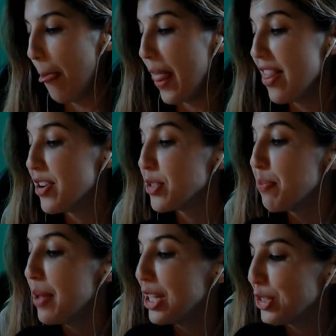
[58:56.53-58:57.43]
And there's
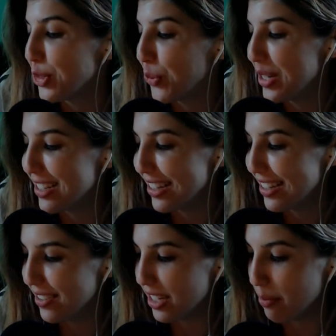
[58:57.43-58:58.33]
a picture,
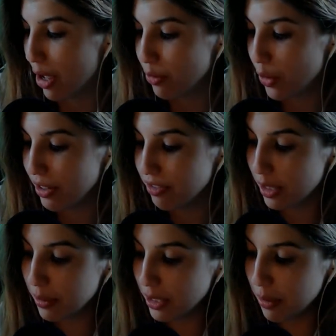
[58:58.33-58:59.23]
Weasley, said Malfoy,
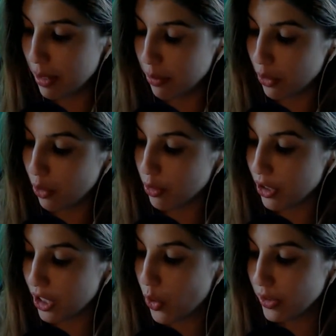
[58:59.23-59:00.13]
flipping the paper over
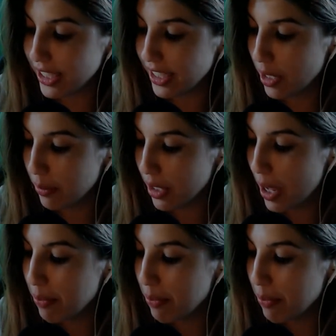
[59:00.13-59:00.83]
and holding it up.